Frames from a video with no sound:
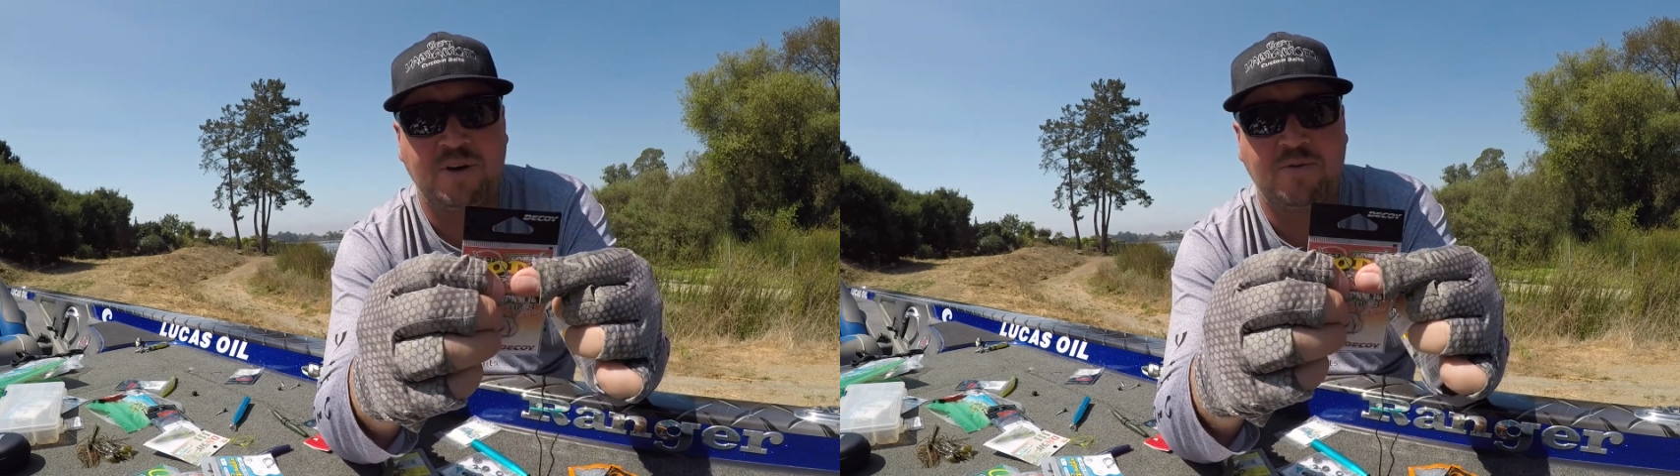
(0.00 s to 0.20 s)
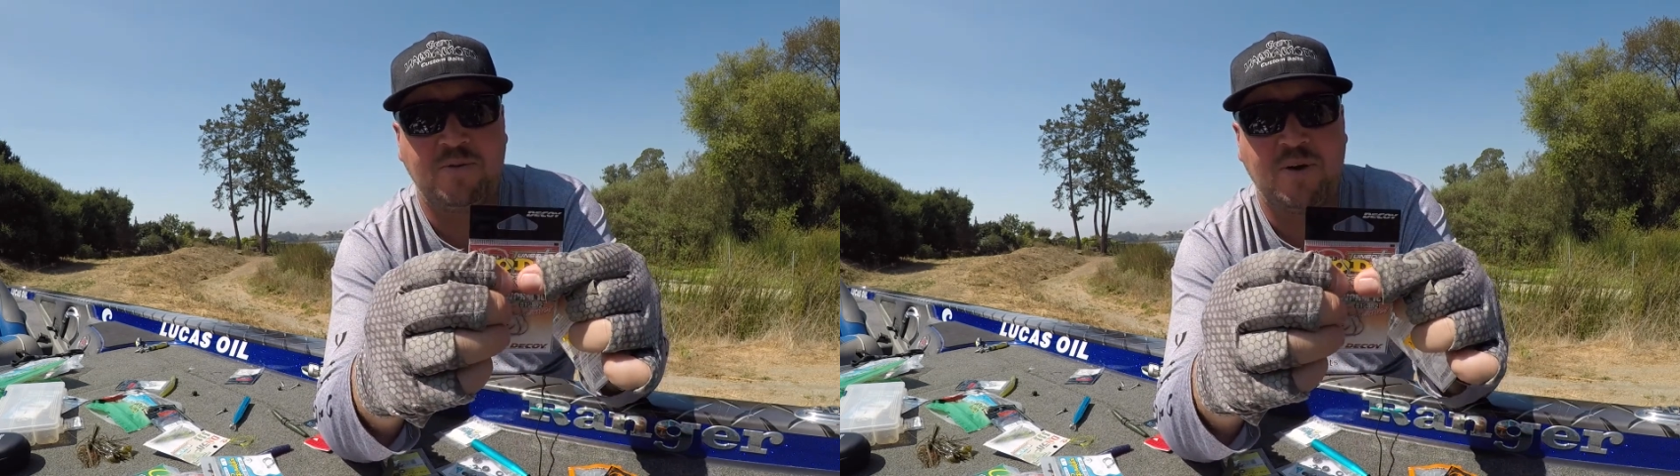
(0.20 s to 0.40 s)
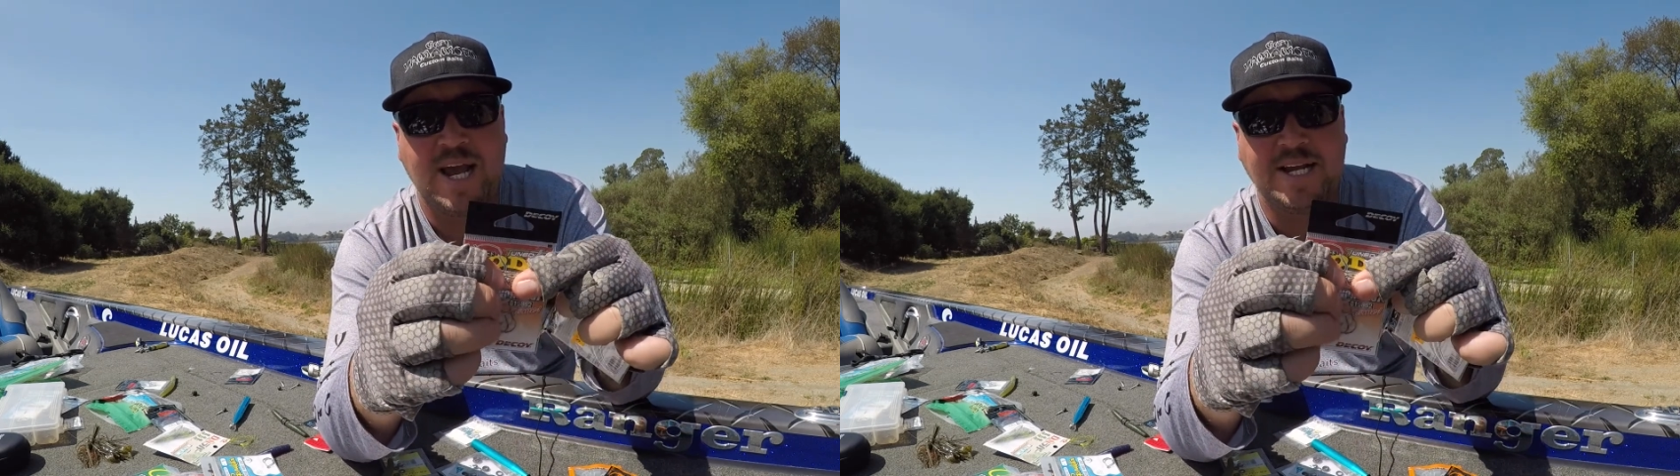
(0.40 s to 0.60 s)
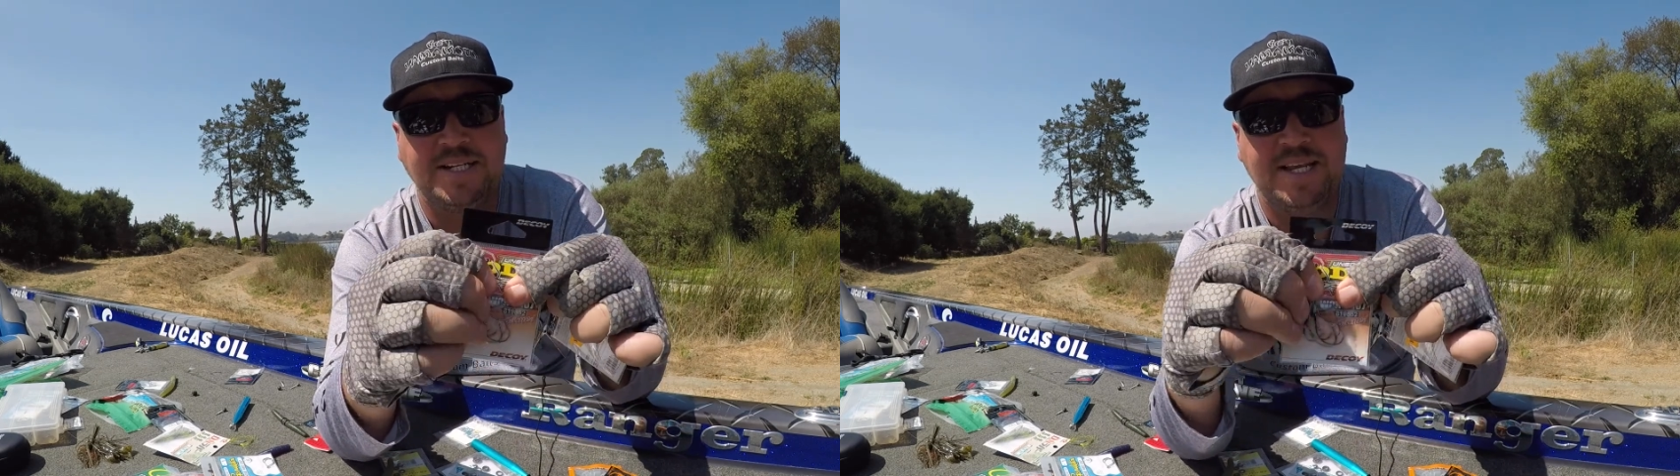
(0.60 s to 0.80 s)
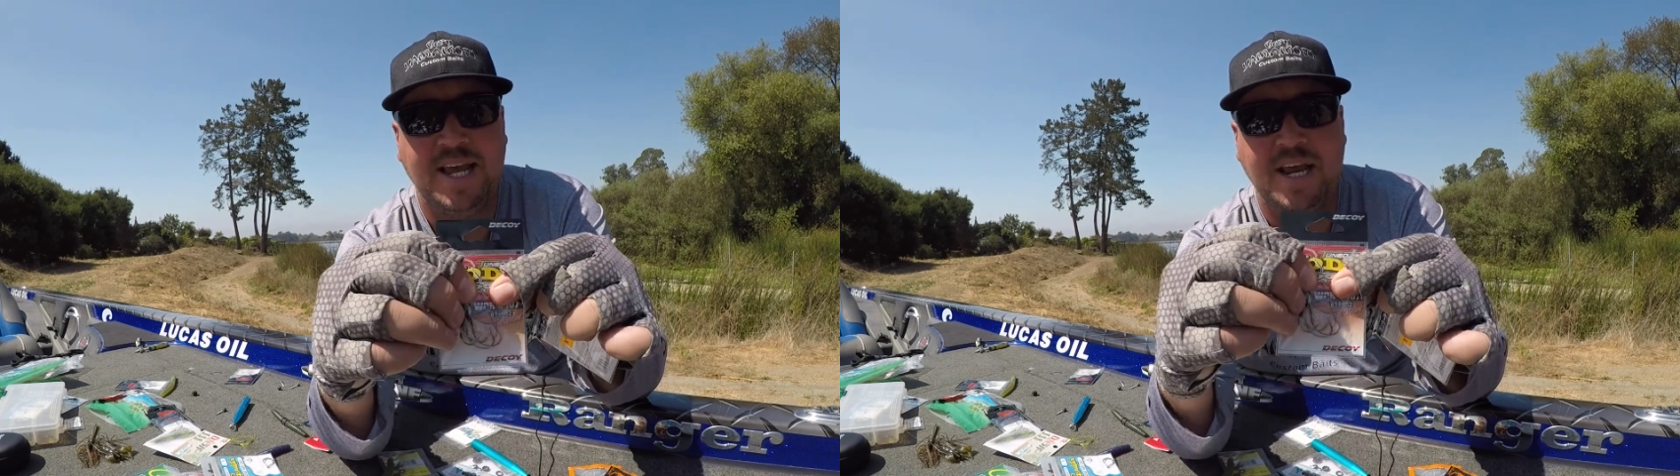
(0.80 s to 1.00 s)
for like
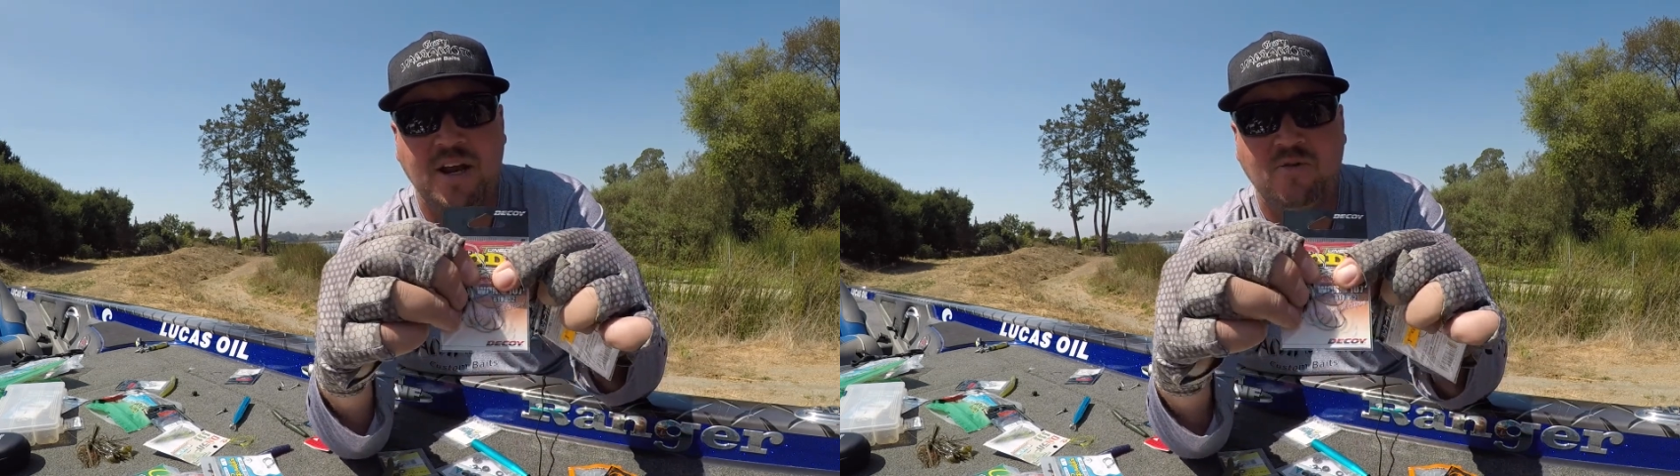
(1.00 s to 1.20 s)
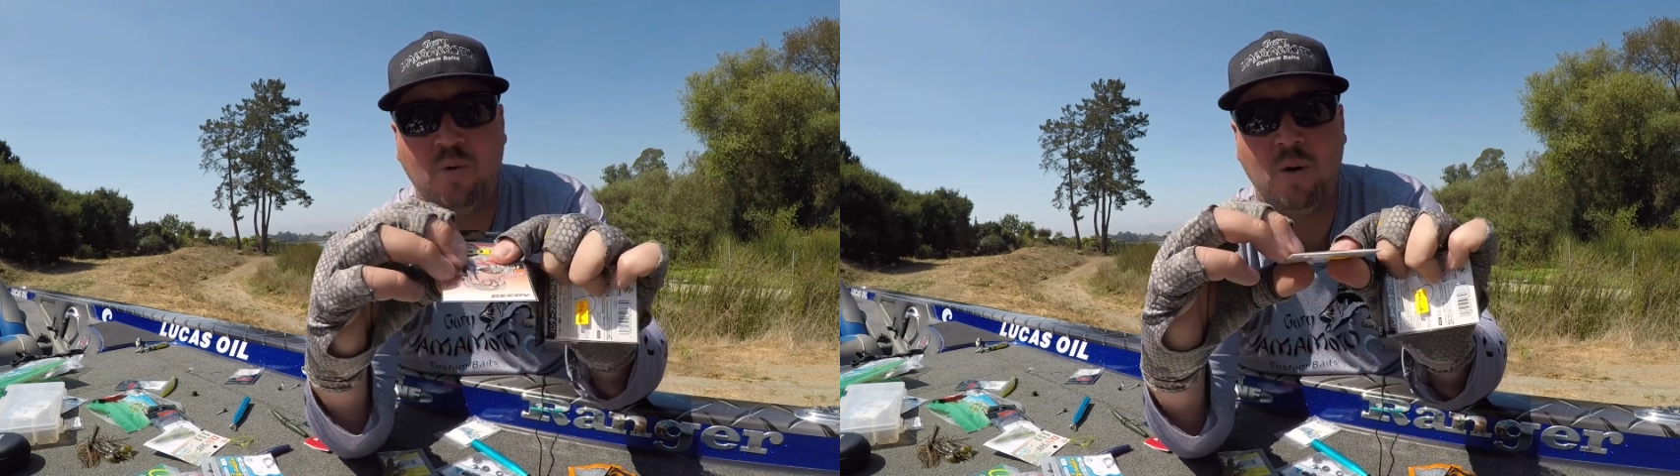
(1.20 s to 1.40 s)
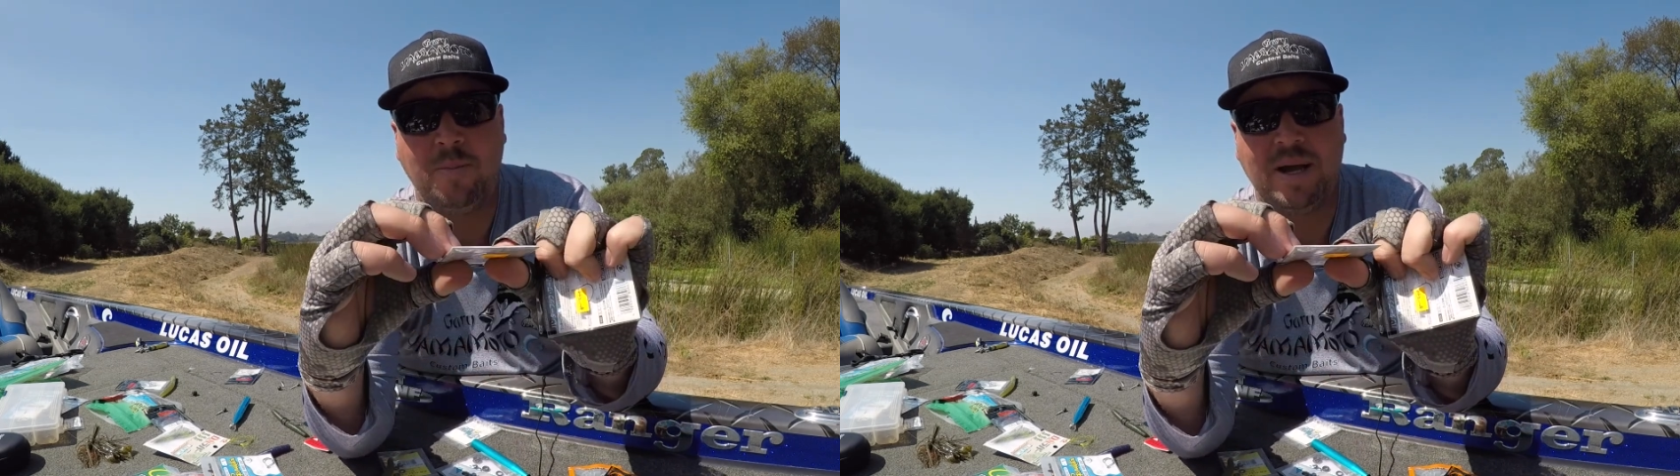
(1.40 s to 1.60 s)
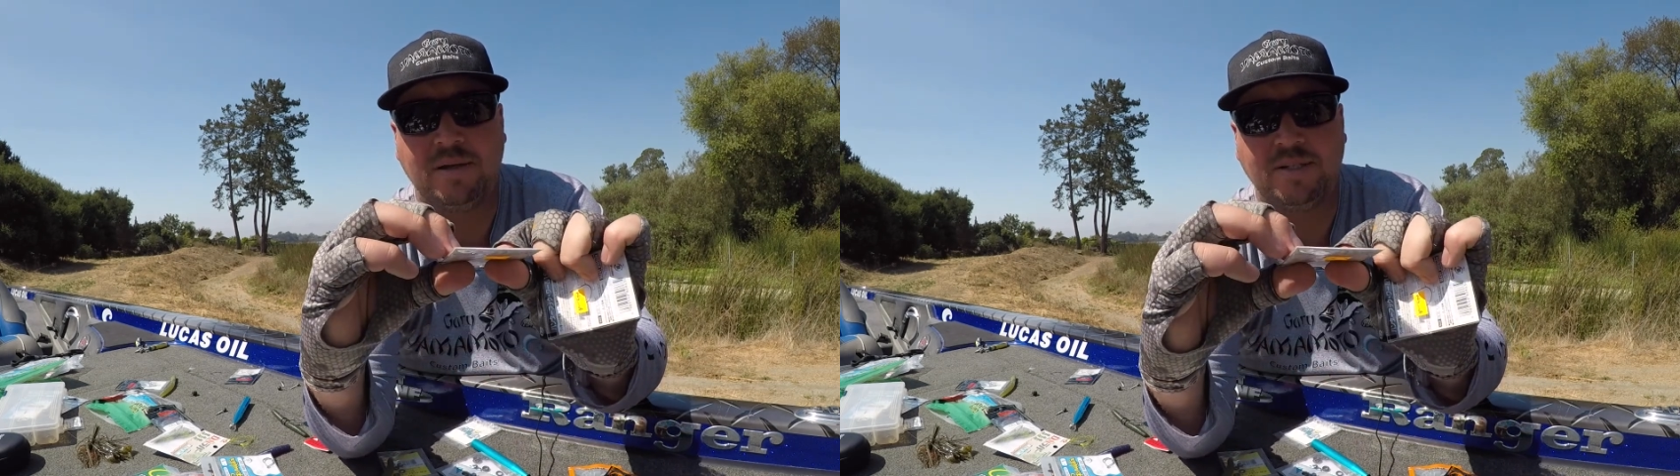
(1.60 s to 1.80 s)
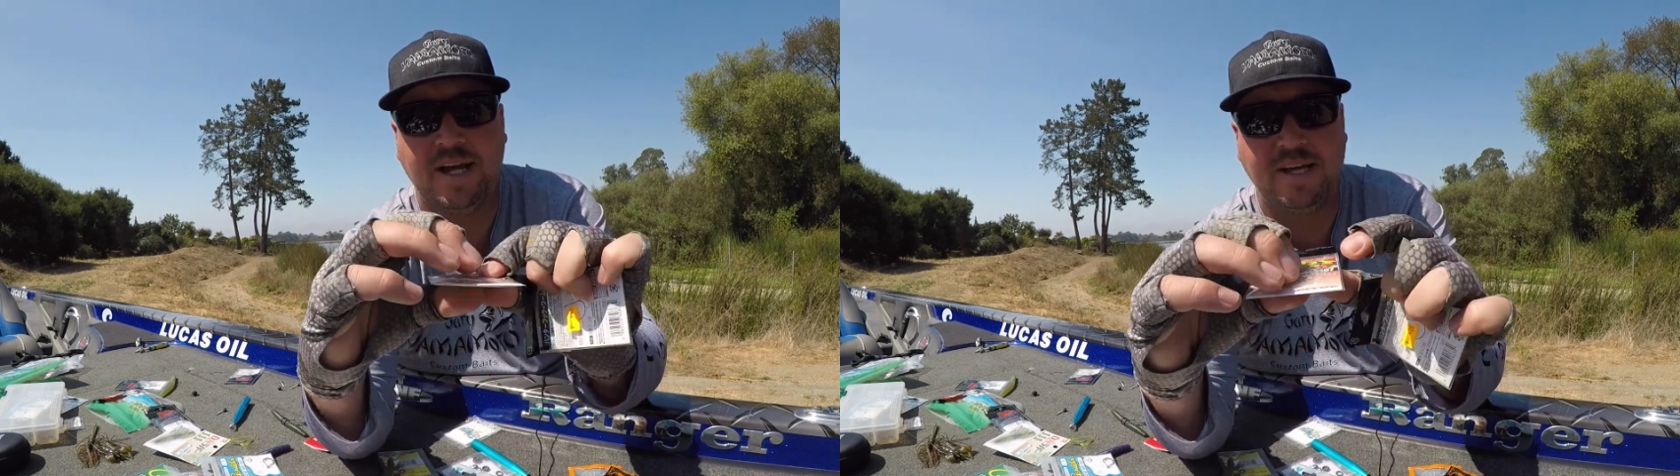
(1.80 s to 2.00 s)
10, 12
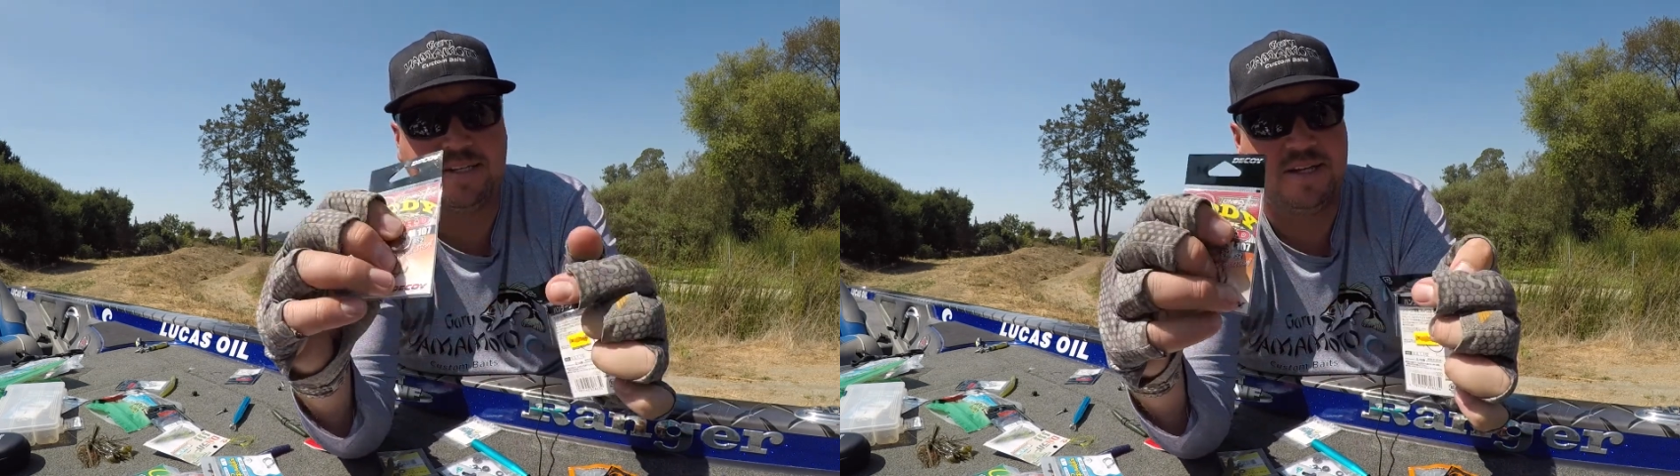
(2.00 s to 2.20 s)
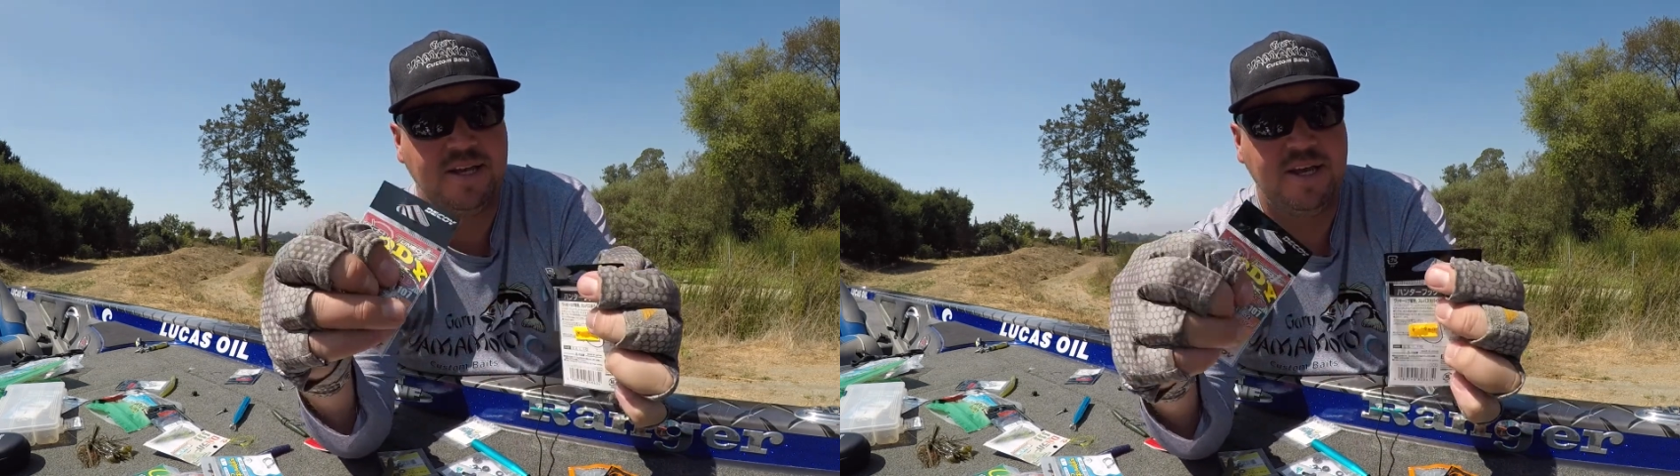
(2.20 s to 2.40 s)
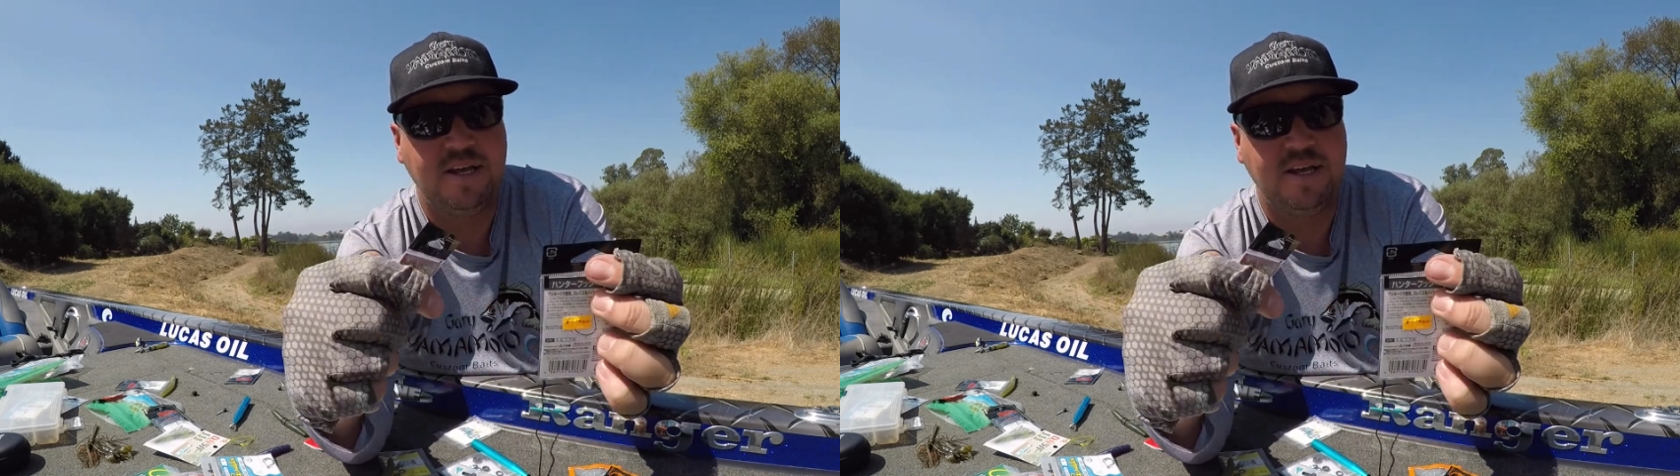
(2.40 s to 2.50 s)
pound test.